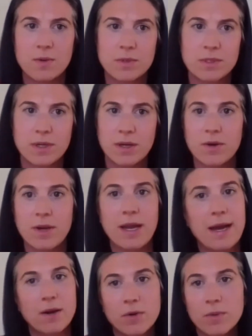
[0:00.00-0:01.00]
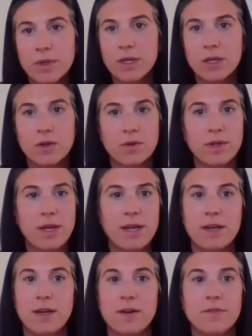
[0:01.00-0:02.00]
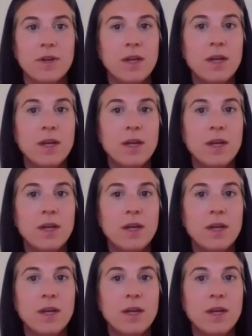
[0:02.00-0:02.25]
It was like, okay, how do we get creative